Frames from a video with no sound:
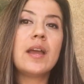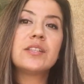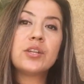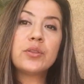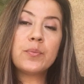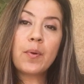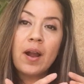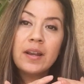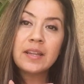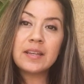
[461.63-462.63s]
So the
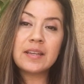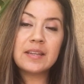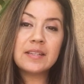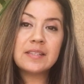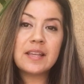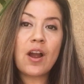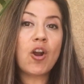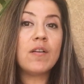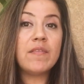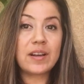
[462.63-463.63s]
body is
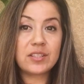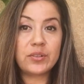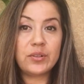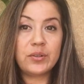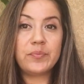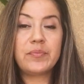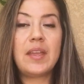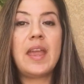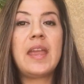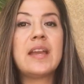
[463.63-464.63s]
our vessel,
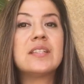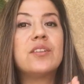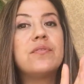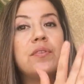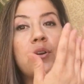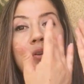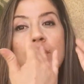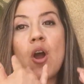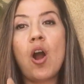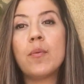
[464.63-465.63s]
and to feel
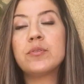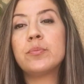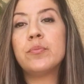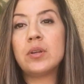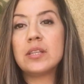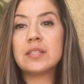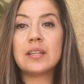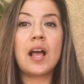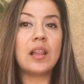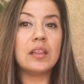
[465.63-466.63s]
the optimist
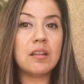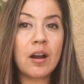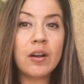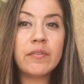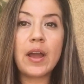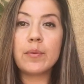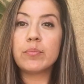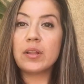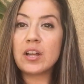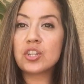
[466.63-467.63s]
love and
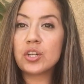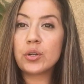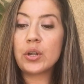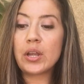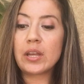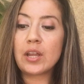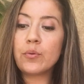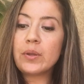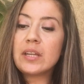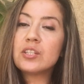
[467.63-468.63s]
pleasure in it,
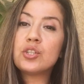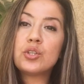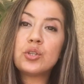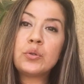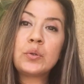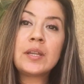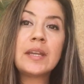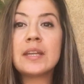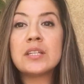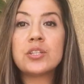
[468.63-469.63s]
we get to tune
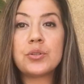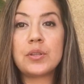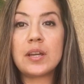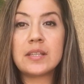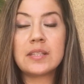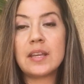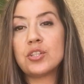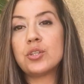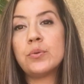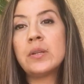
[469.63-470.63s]
into this,
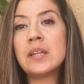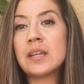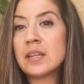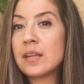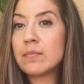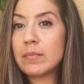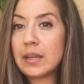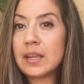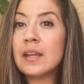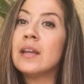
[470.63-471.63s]
and tuning in
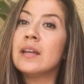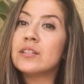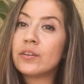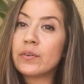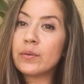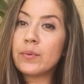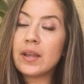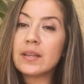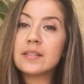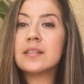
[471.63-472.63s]
many different
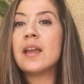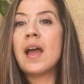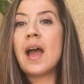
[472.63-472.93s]
ways.